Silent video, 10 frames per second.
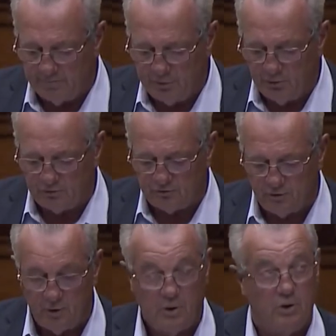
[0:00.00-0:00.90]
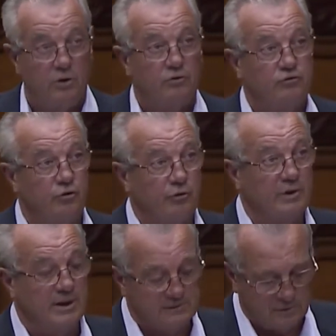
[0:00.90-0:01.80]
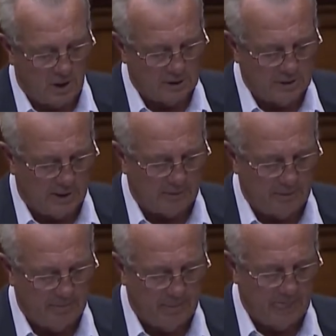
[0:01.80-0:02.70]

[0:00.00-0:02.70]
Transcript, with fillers: abuse during this lockdown.